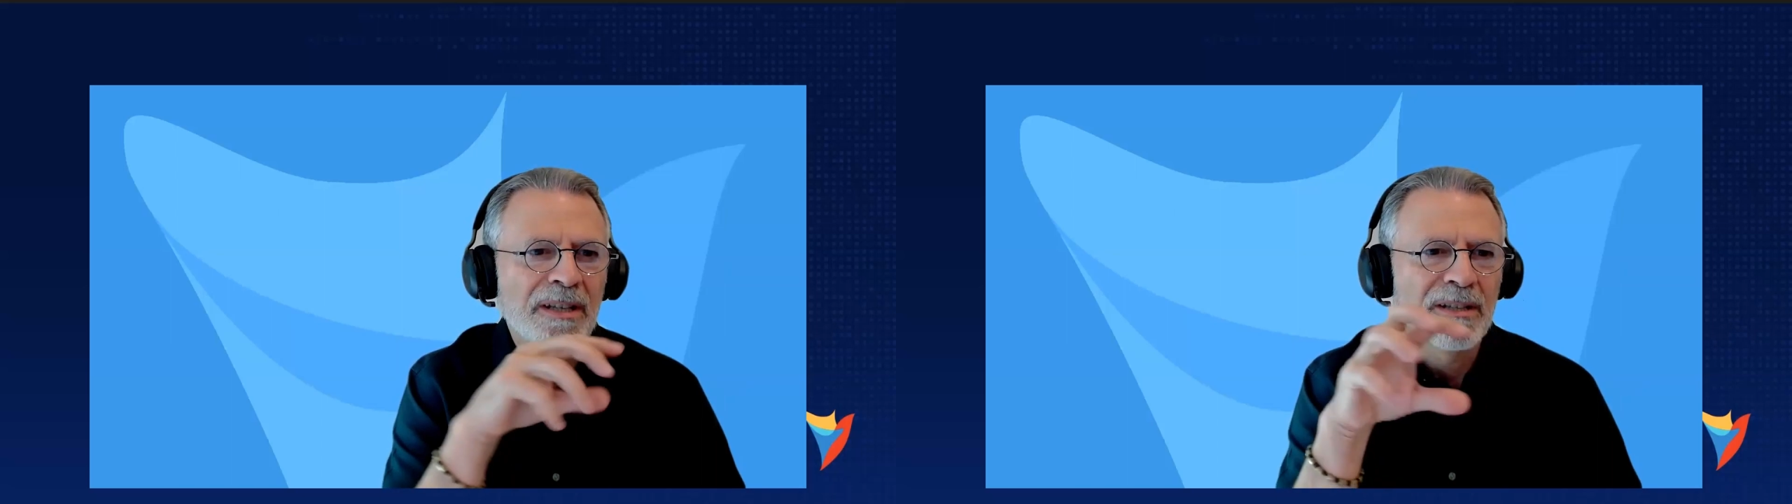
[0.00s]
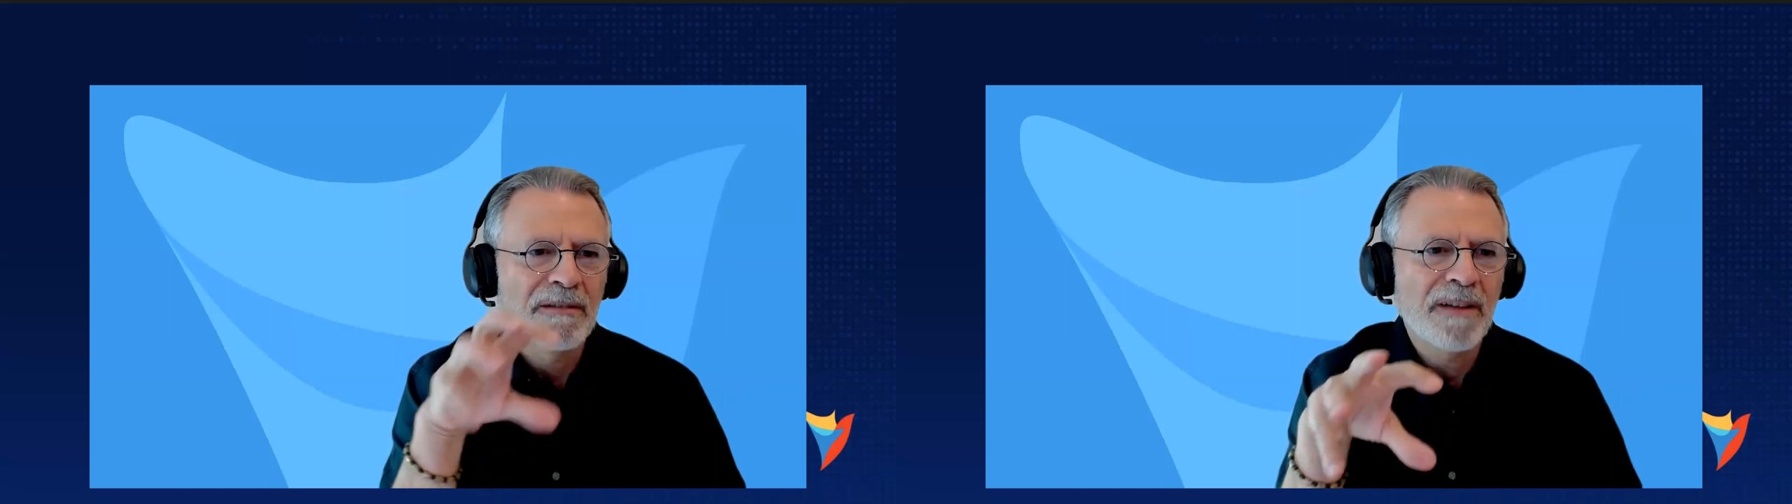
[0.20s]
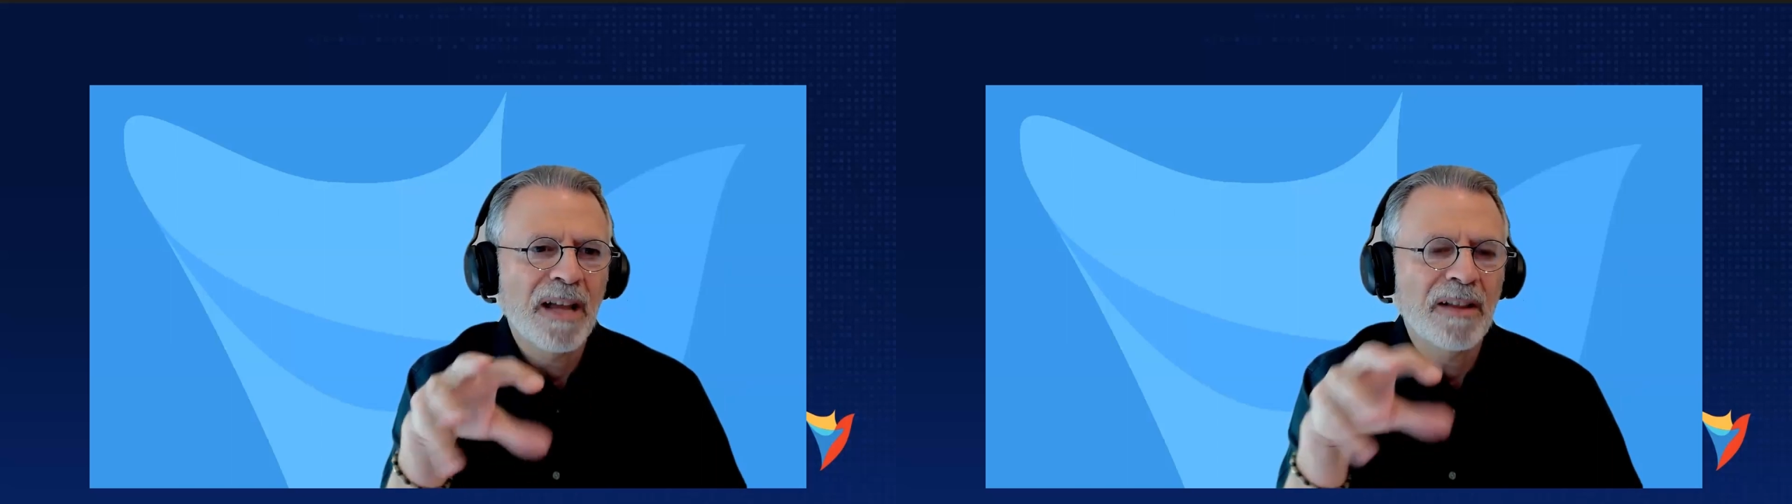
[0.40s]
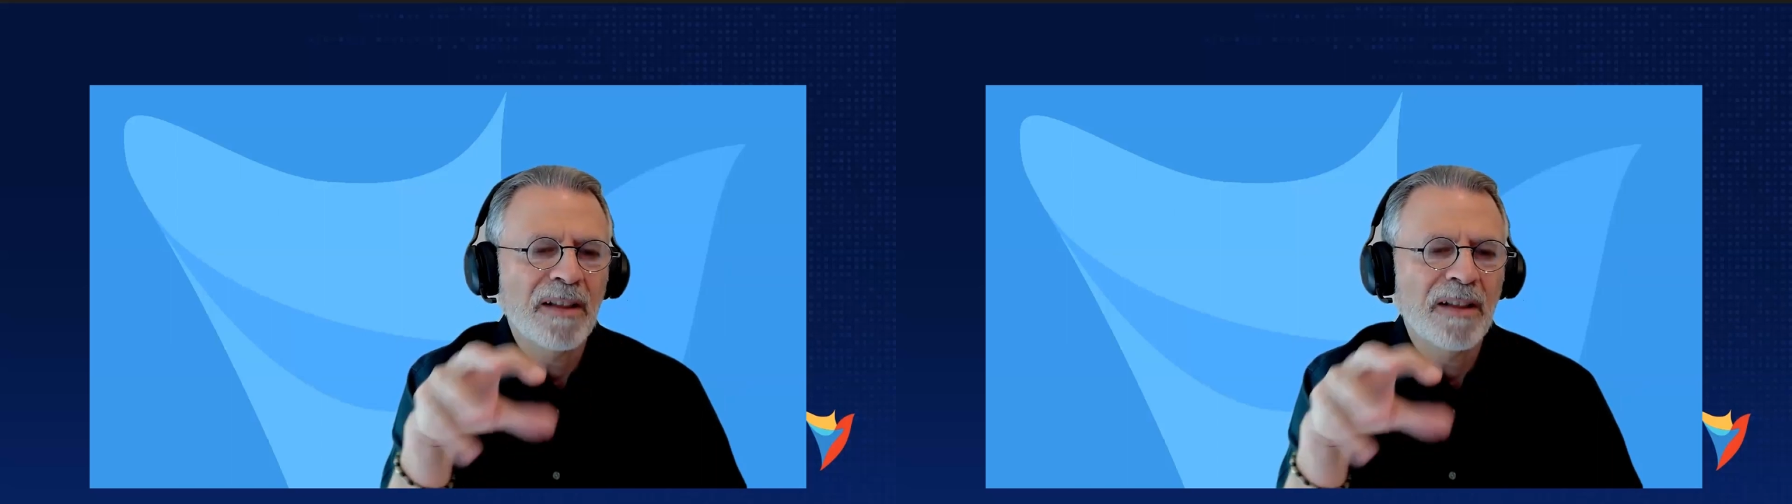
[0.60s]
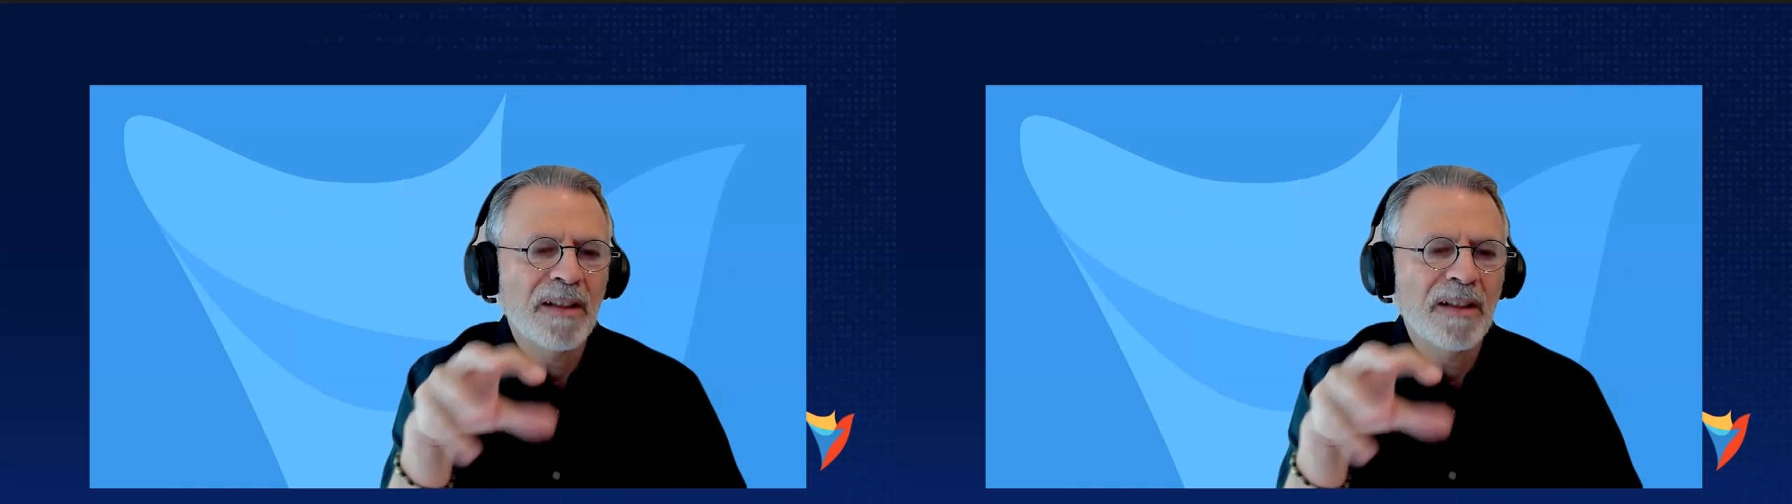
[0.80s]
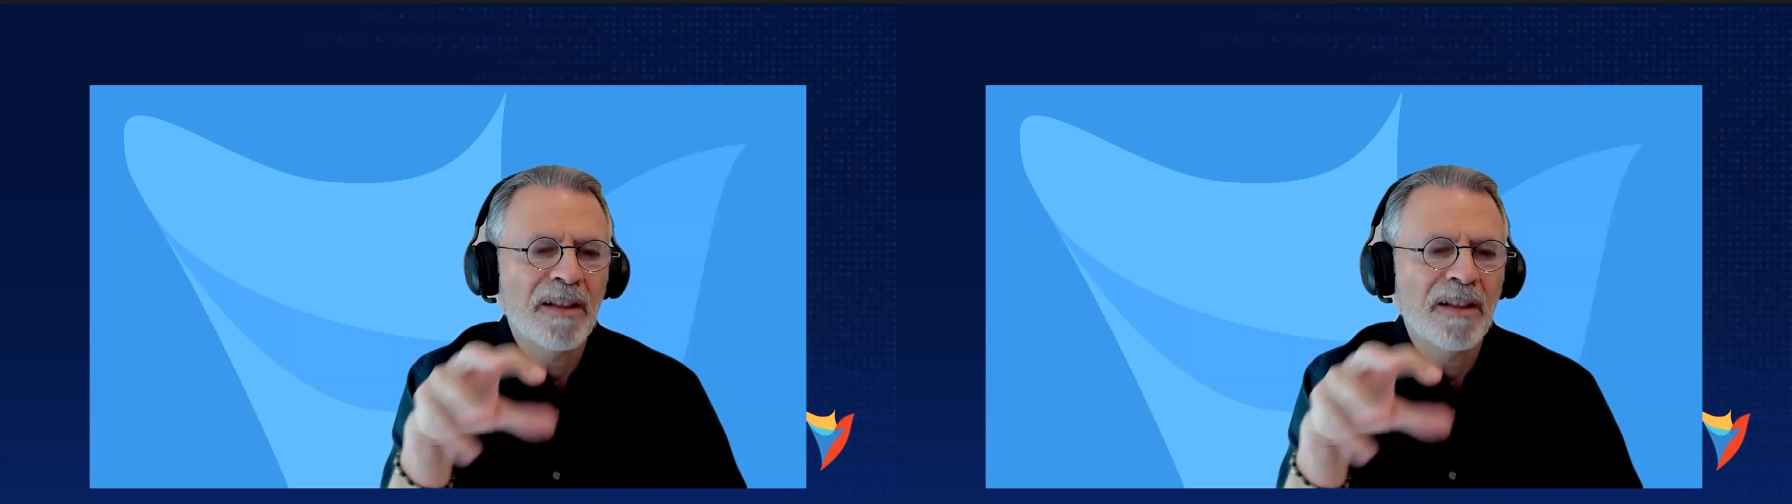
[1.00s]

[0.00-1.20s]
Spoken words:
to validate,